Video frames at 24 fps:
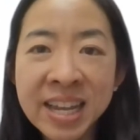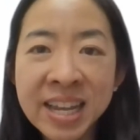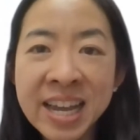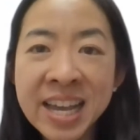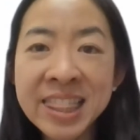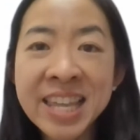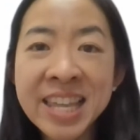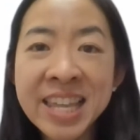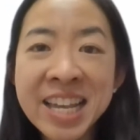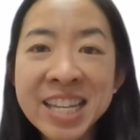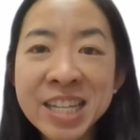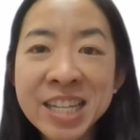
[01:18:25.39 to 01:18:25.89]

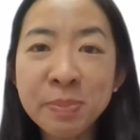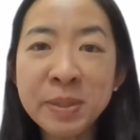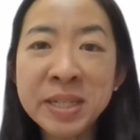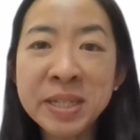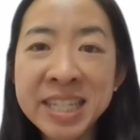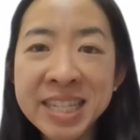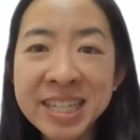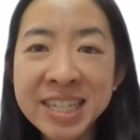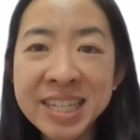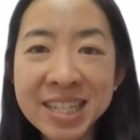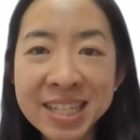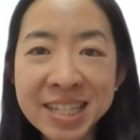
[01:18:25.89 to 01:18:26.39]
and the
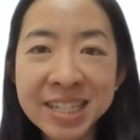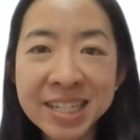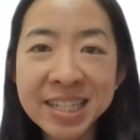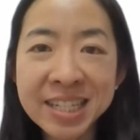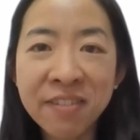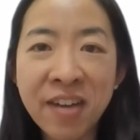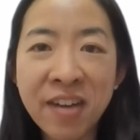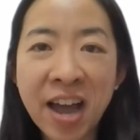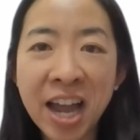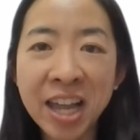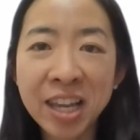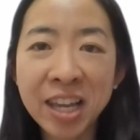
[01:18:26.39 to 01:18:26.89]
expertise
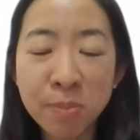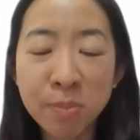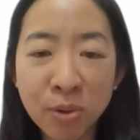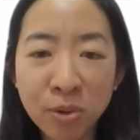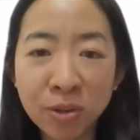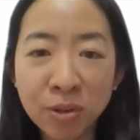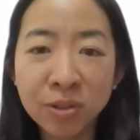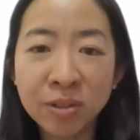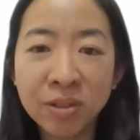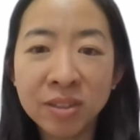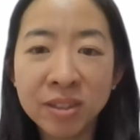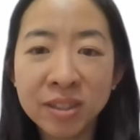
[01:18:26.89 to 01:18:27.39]

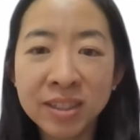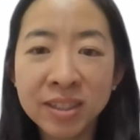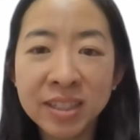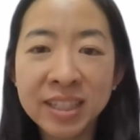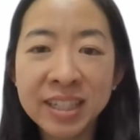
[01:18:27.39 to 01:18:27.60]
available